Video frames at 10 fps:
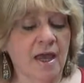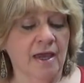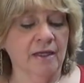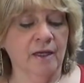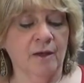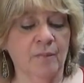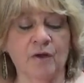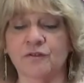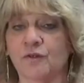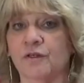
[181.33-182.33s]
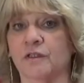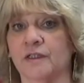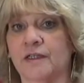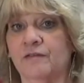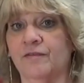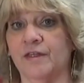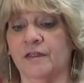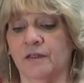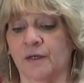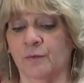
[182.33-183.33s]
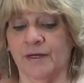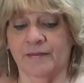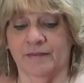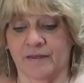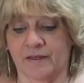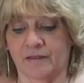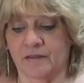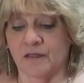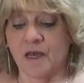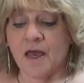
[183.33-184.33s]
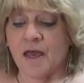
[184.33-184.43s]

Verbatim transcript: and I'm also going to leave the liquid in this